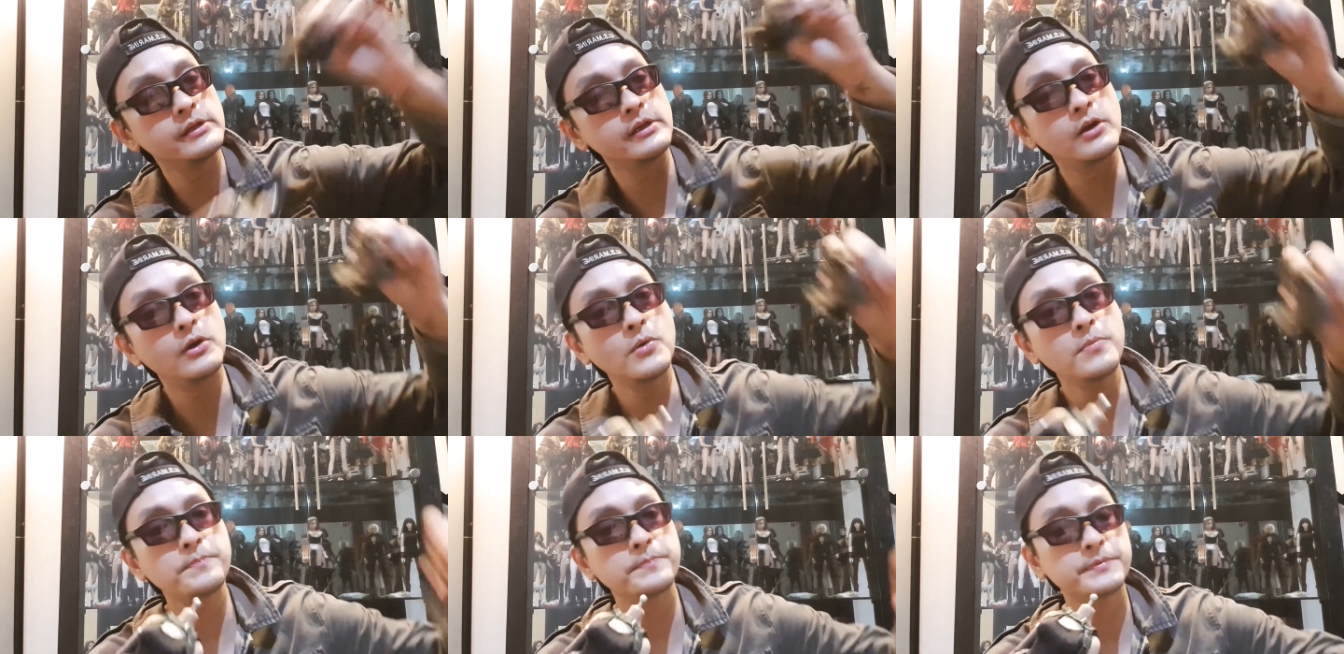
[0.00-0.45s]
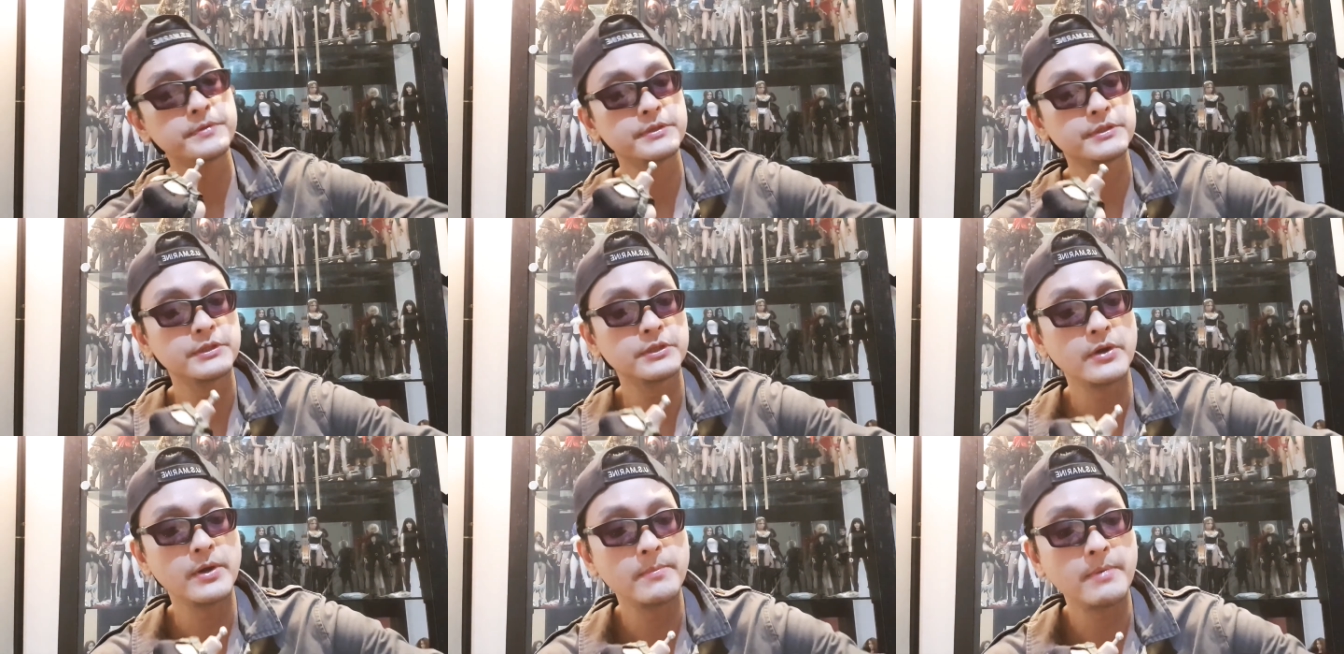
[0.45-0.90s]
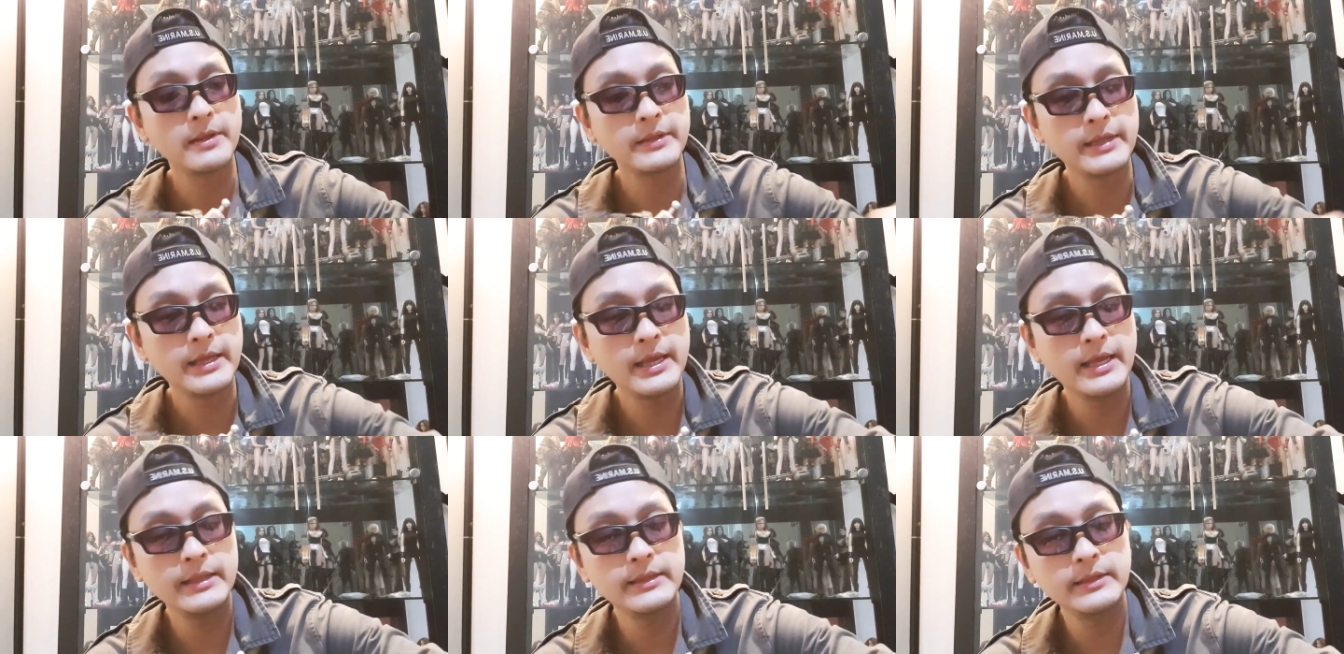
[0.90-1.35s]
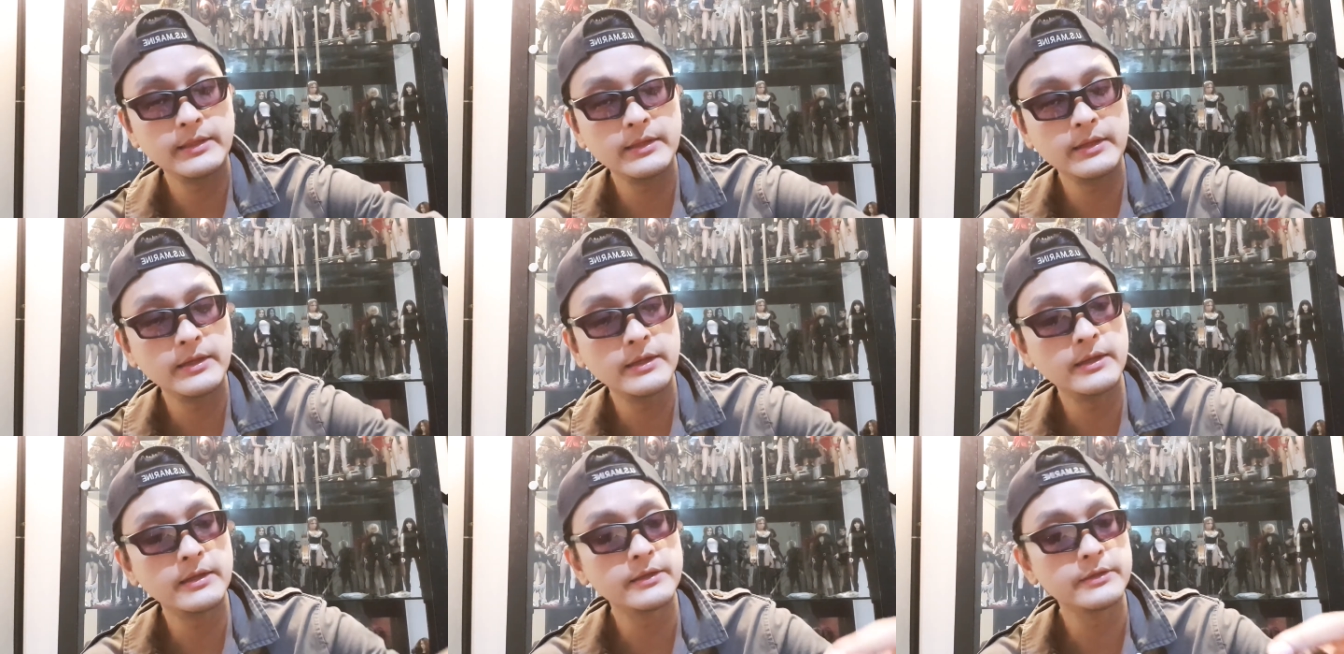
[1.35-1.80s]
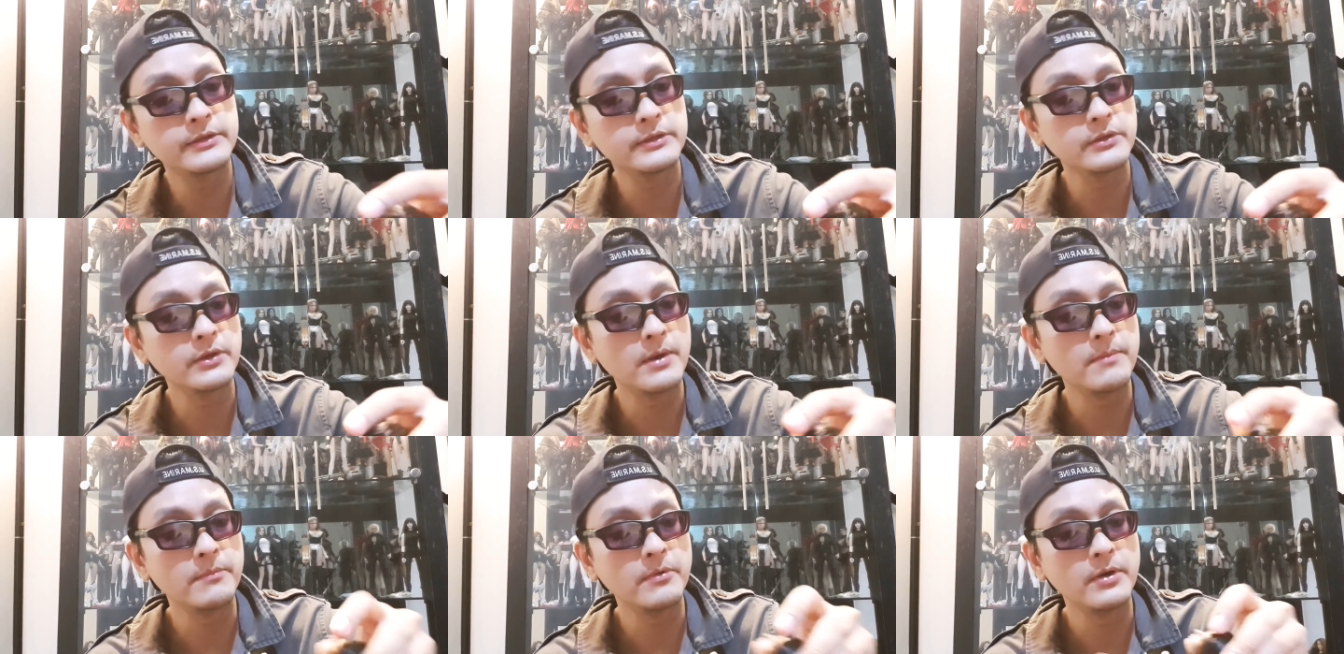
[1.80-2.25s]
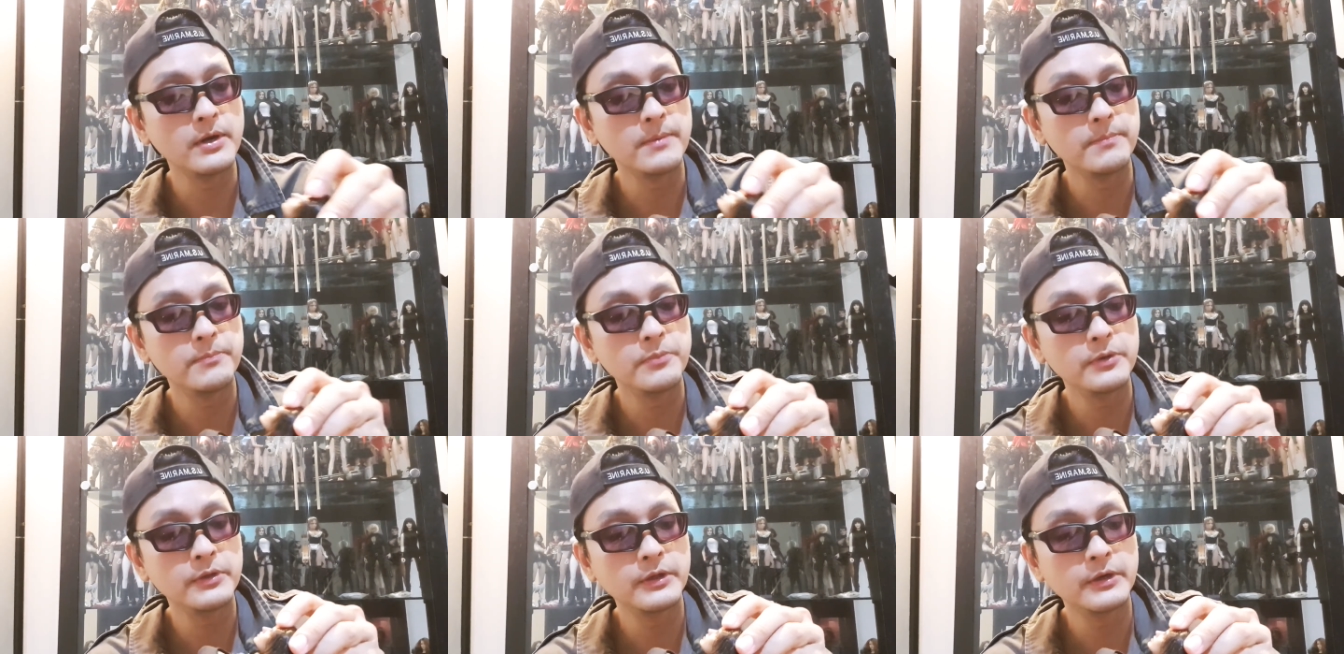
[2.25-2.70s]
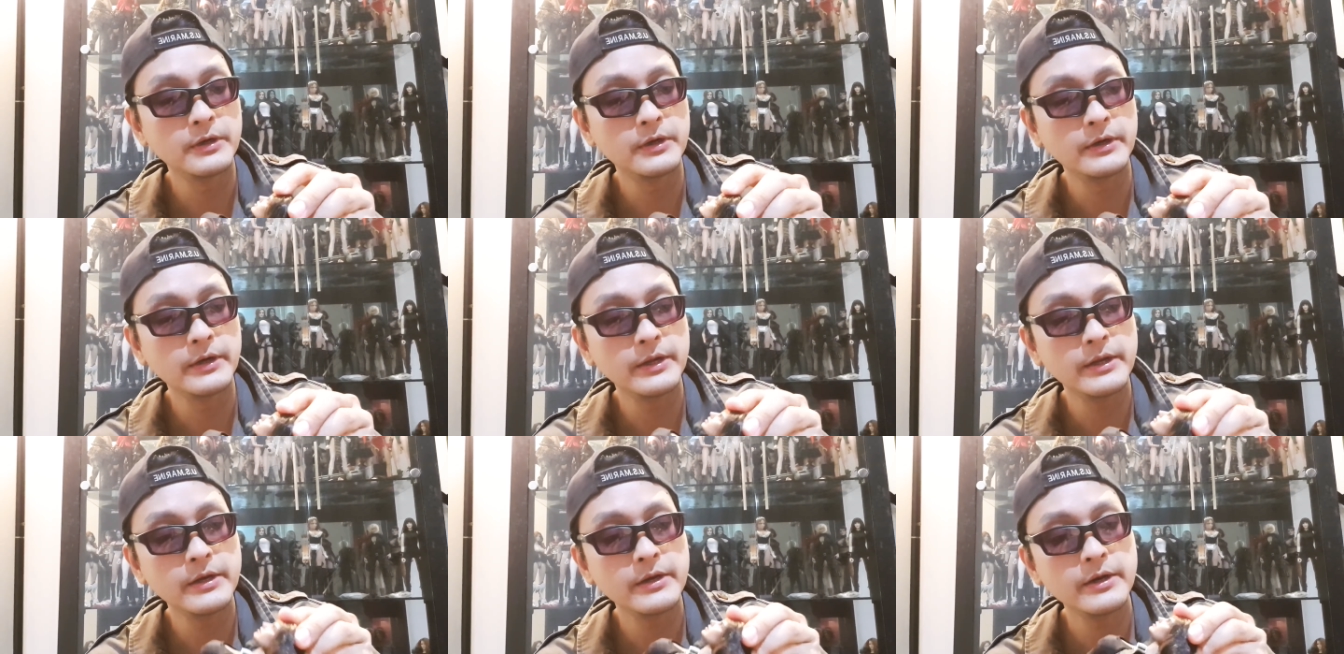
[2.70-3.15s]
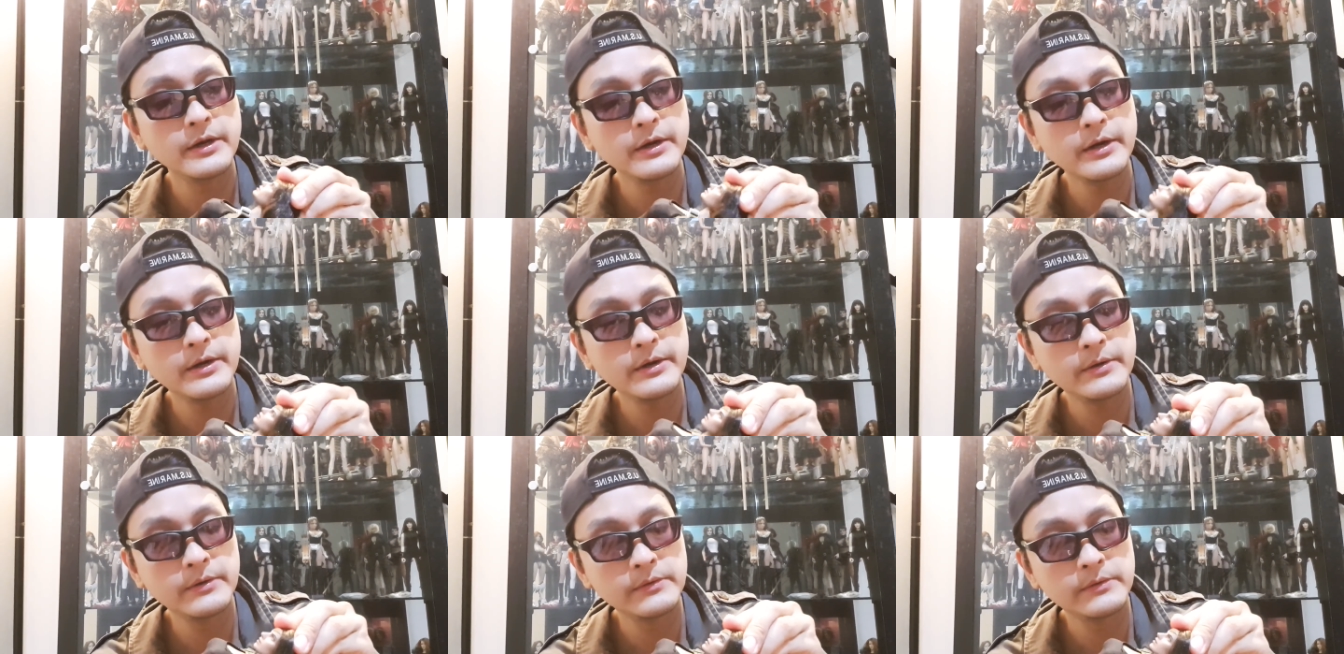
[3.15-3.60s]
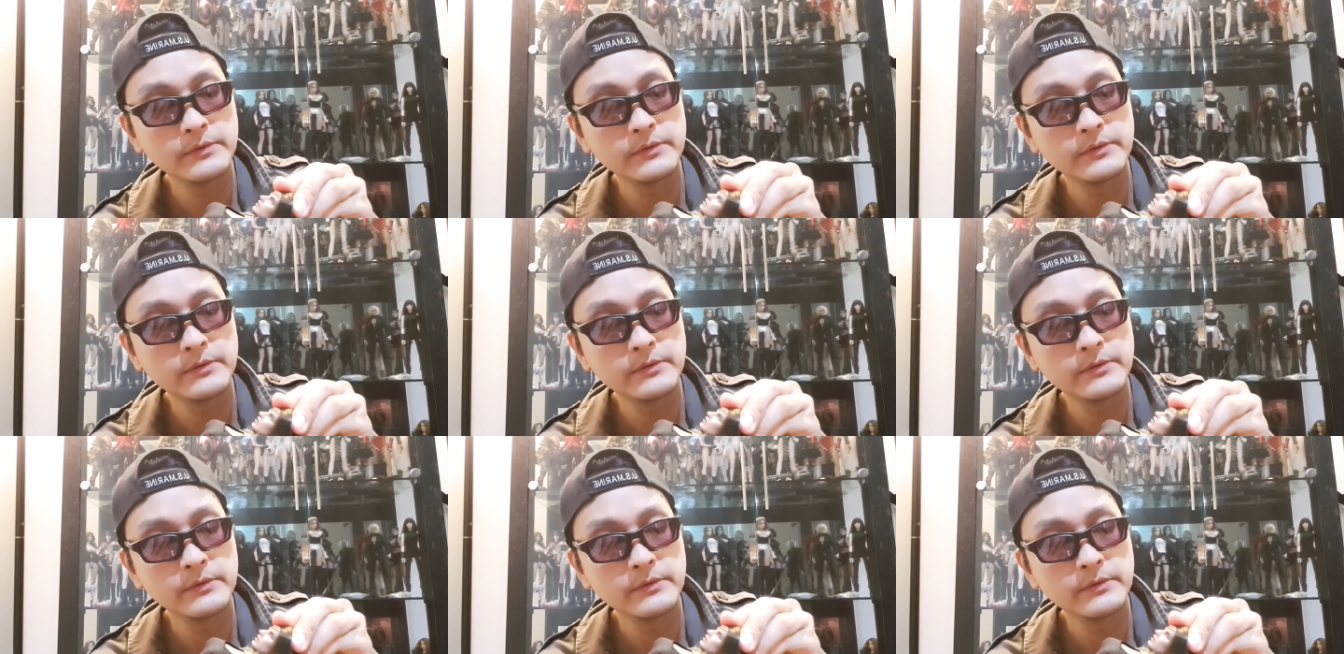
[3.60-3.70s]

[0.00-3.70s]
Oops, sorry about that. So I'm gonna put her in here.